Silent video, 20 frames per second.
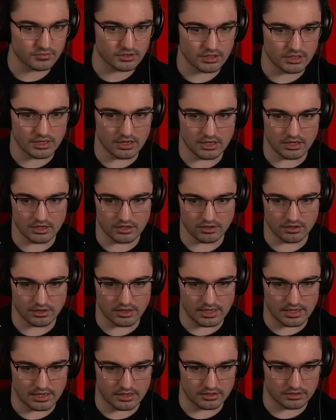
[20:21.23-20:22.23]
And
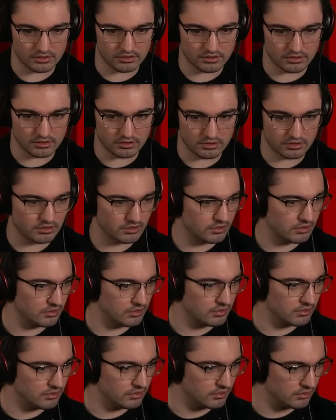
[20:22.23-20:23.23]
that
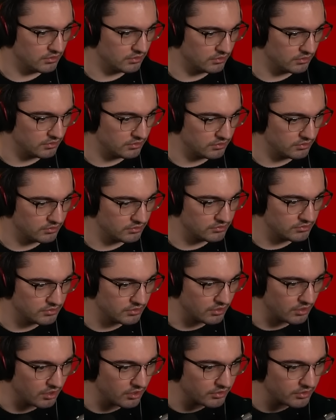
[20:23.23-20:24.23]
is
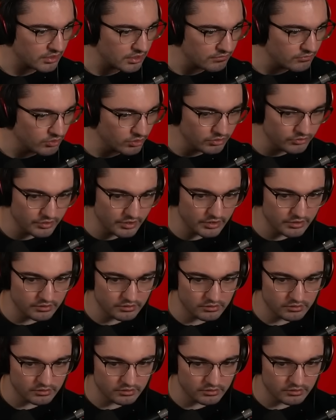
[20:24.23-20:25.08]
the archive goal done.